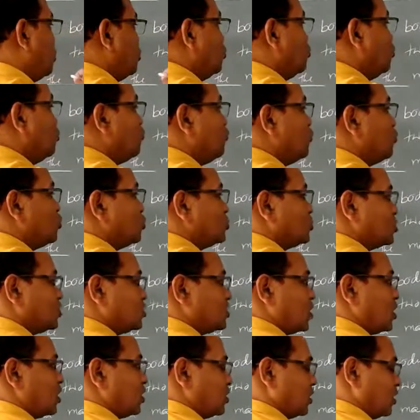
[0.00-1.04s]
Two forces
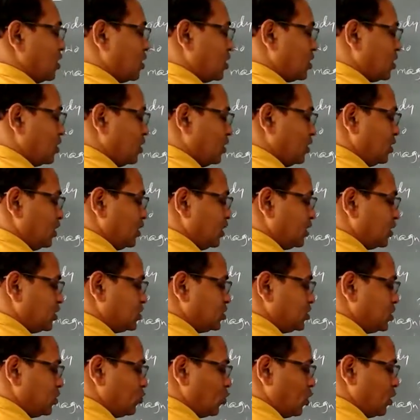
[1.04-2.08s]
are there. Let
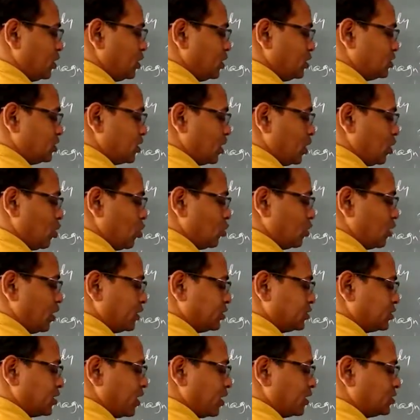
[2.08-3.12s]
us say one is along
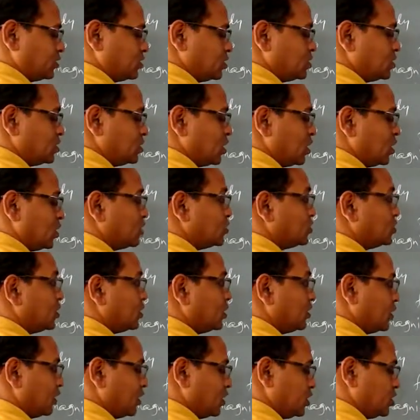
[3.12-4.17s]
x-axis,
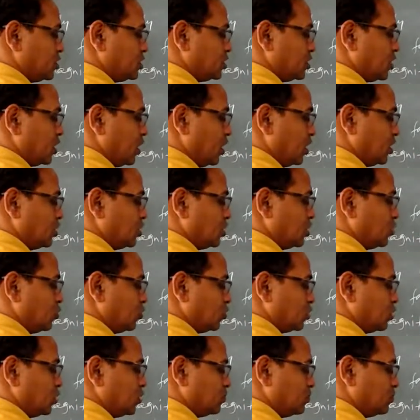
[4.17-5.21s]
say that is 8
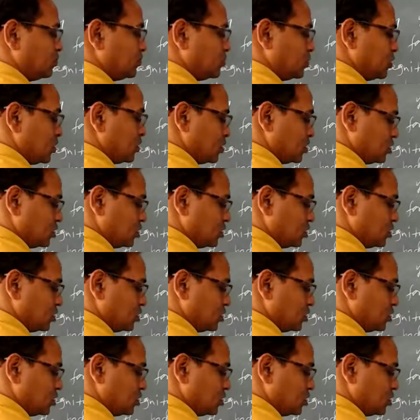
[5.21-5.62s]
Newton.